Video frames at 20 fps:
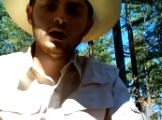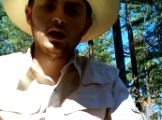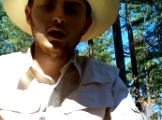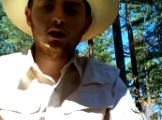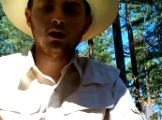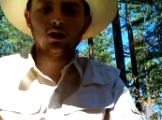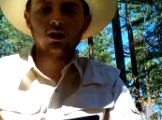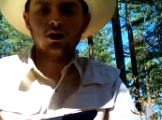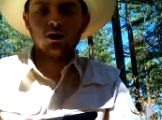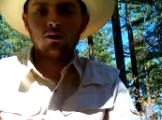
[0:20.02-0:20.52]

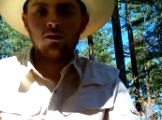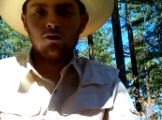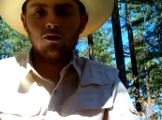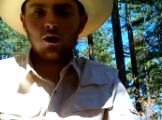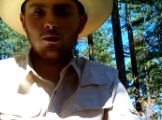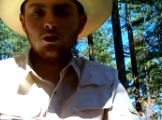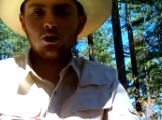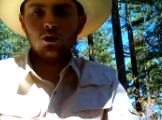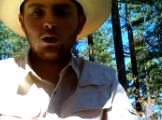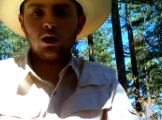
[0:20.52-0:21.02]
It's
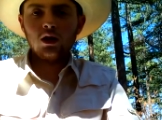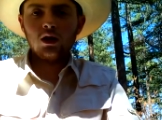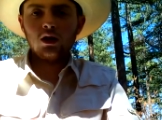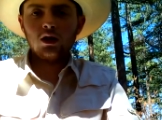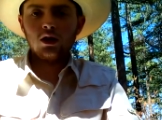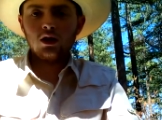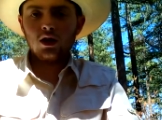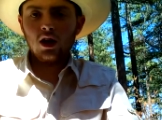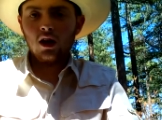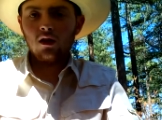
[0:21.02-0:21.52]
from
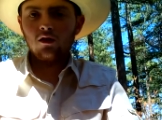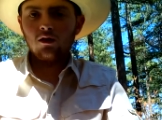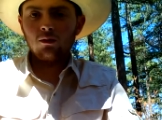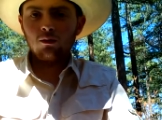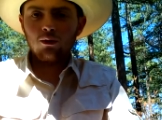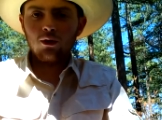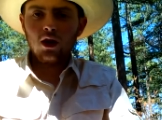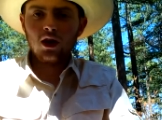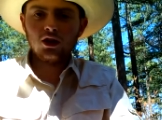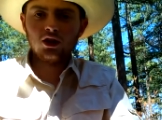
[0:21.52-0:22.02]
Sweden. It's kind of
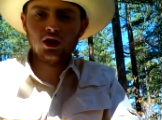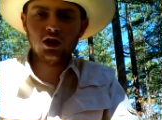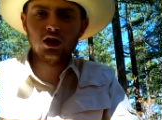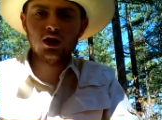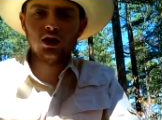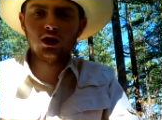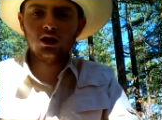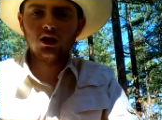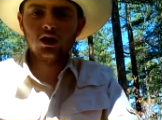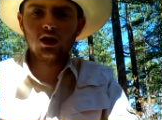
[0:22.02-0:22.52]
pricey.
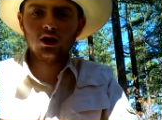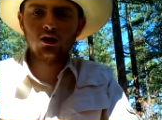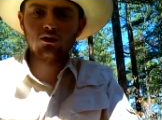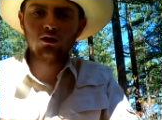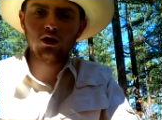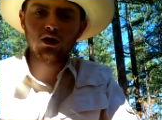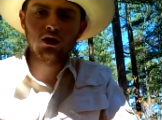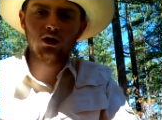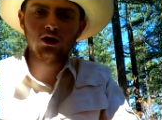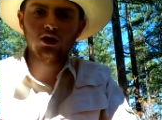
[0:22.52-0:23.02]
These things
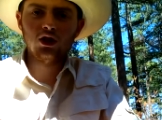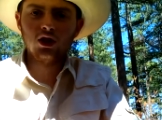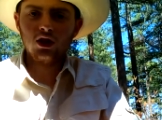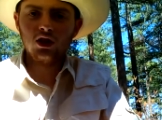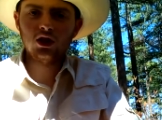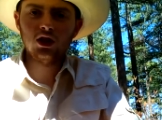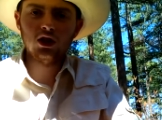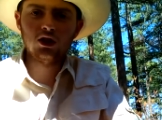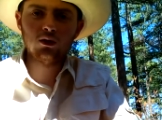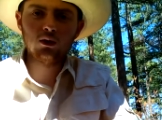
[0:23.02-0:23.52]
run
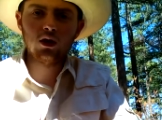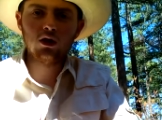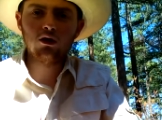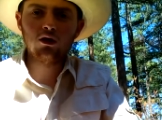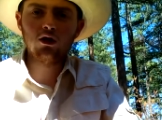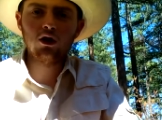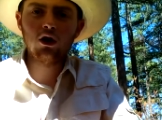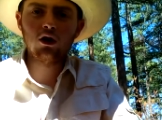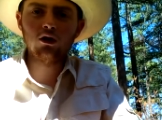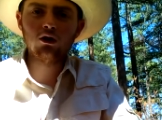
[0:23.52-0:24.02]
$60 to
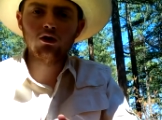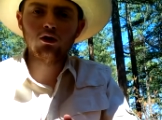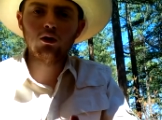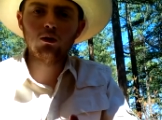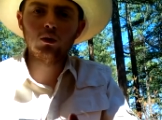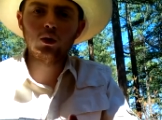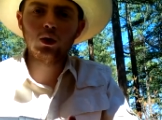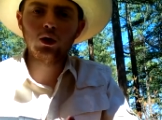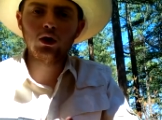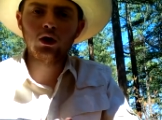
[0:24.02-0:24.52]
$100
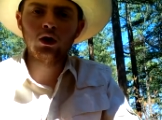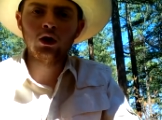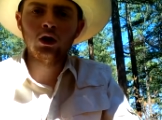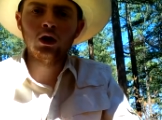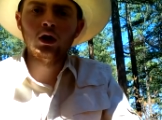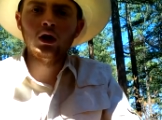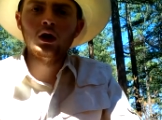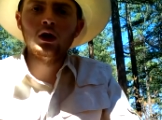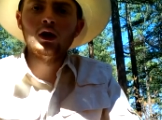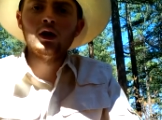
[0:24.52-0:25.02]
or more.
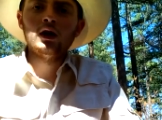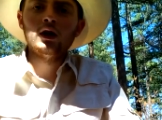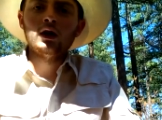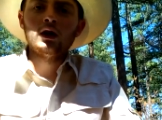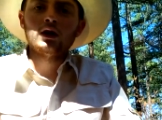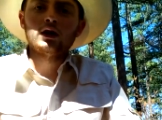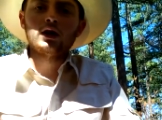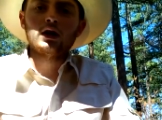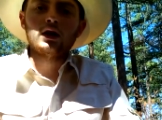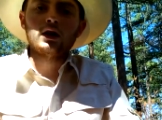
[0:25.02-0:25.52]

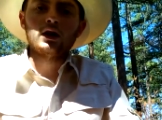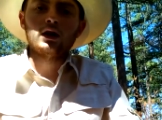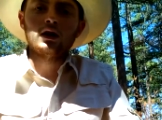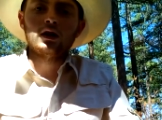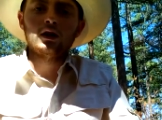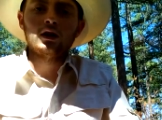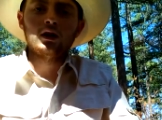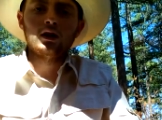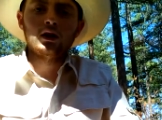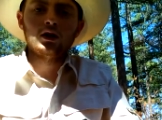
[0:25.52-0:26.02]

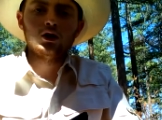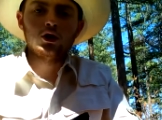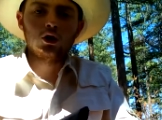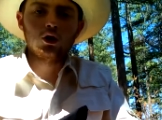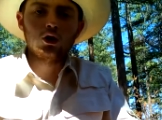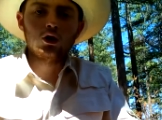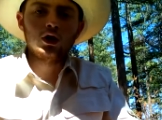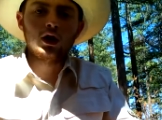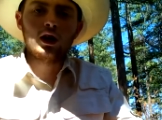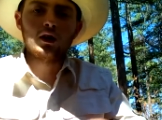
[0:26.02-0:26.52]
It's a
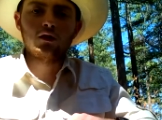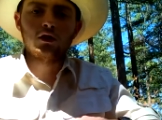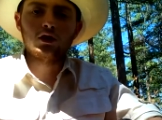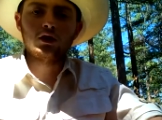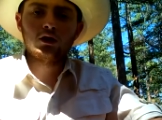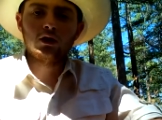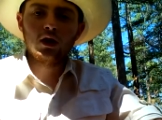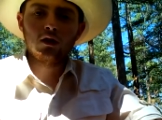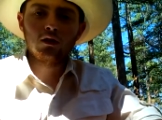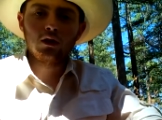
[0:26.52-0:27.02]
good knife.
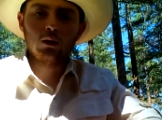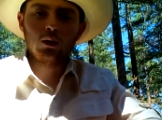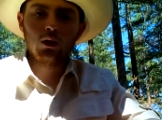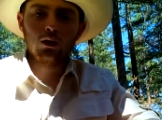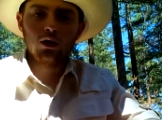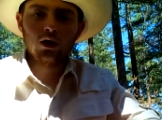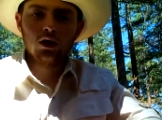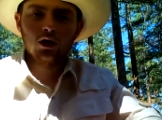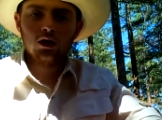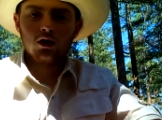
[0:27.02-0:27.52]
It's definitely
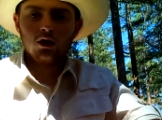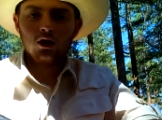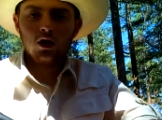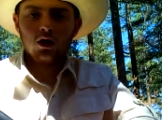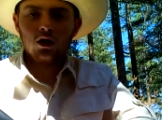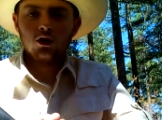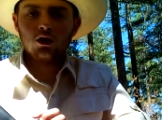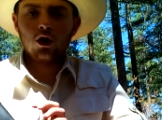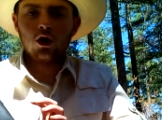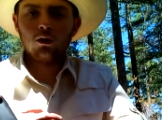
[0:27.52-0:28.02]
worth it. It's
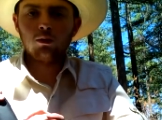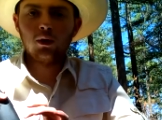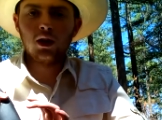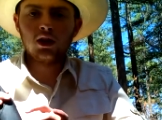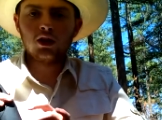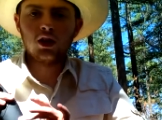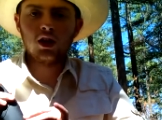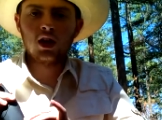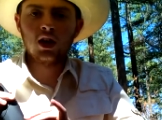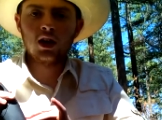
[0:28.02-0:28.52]
got this hard
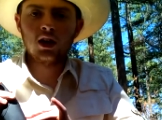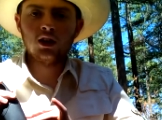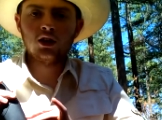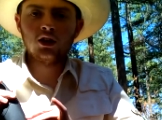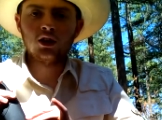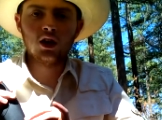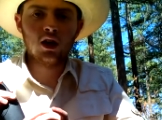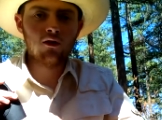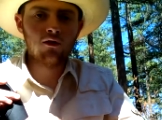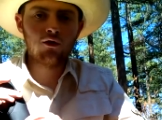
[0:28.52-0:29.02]
plastic
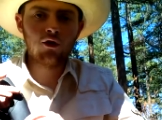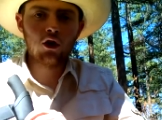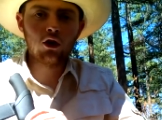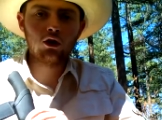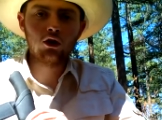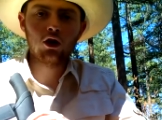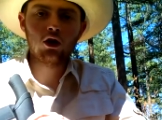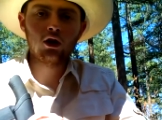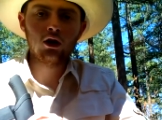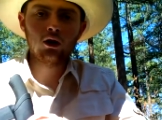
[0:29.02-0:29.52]
case. I've
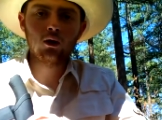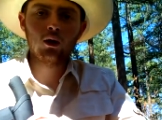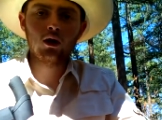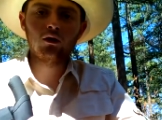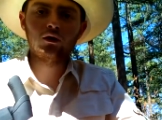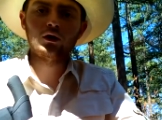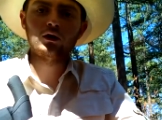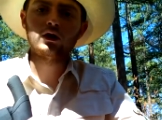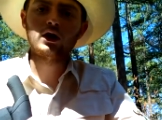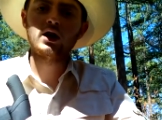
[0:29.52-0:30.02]
fallen on it
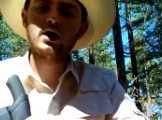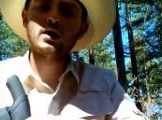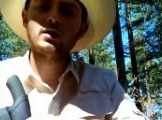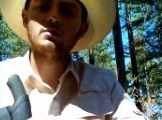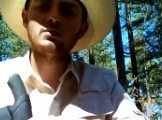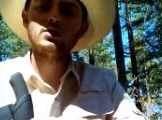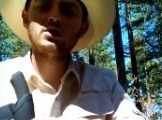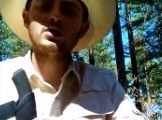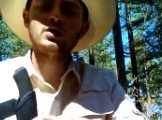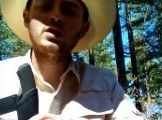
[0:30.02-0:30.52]
quite a few
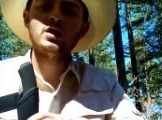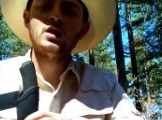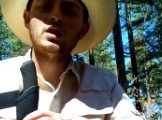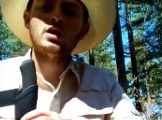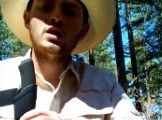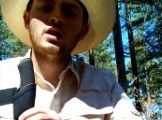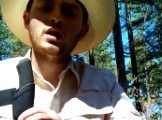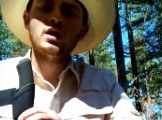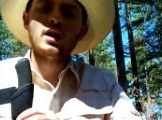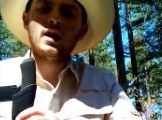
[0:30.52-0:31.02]
times,
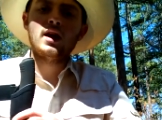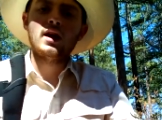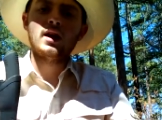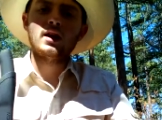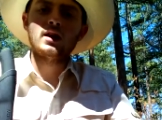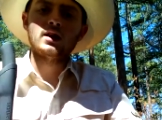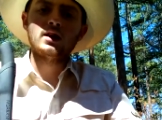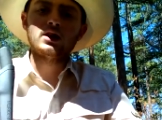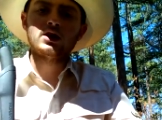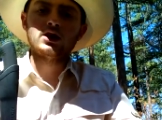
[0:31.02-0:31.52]

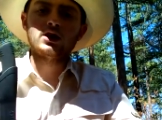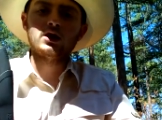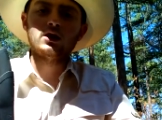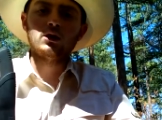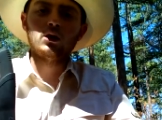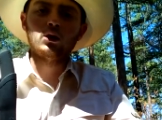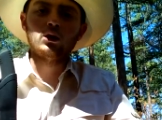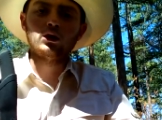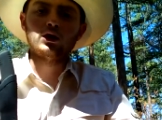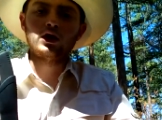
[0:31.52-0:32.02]
and it
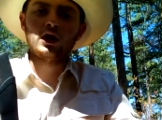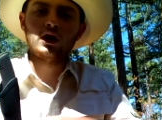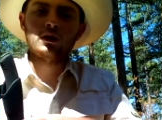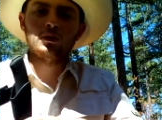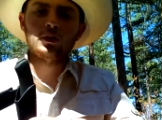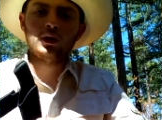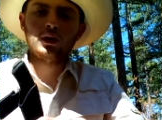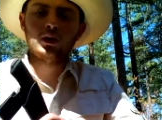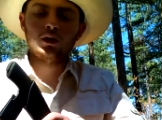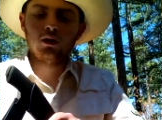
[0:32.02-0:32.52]
still holds
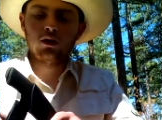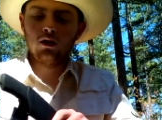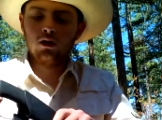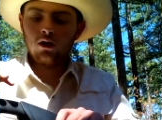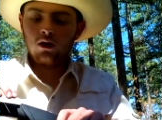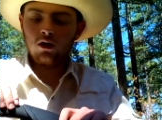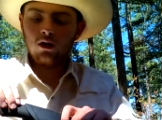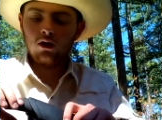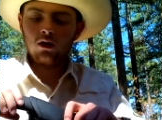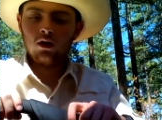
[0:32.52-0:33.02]
up.
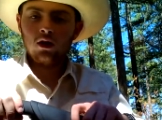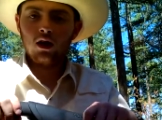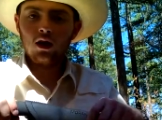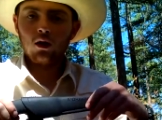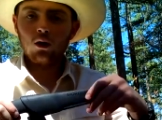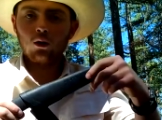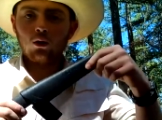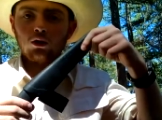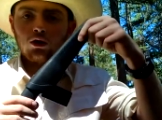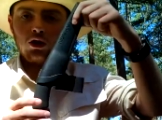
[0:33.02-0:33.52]
It
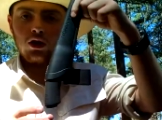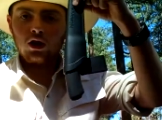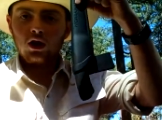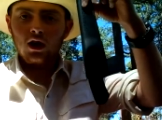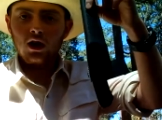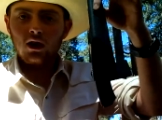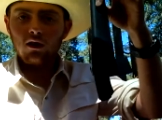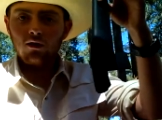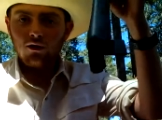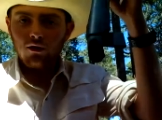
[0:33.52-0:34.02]
holds the
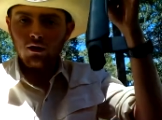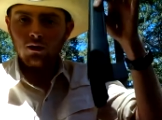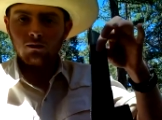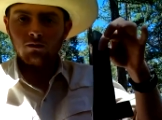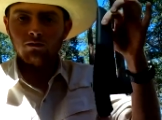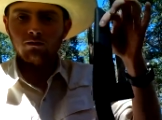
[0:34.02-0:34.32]
knife.